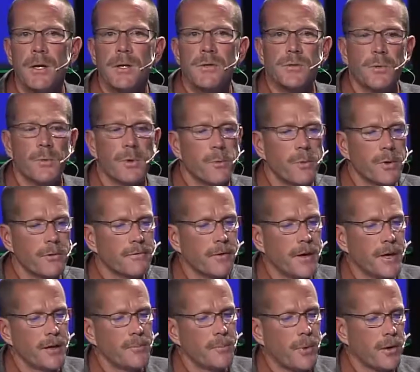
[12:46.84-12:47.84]
So when we
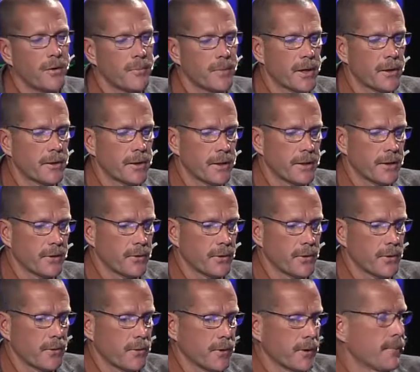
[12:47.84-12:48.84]
find Palmary in
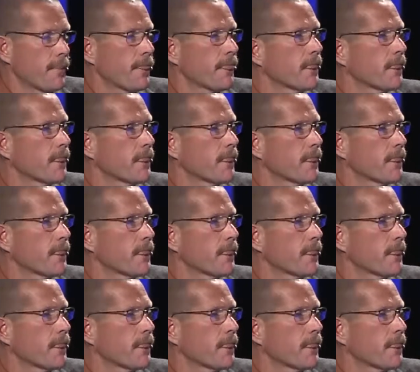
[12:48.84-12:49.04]
Illinois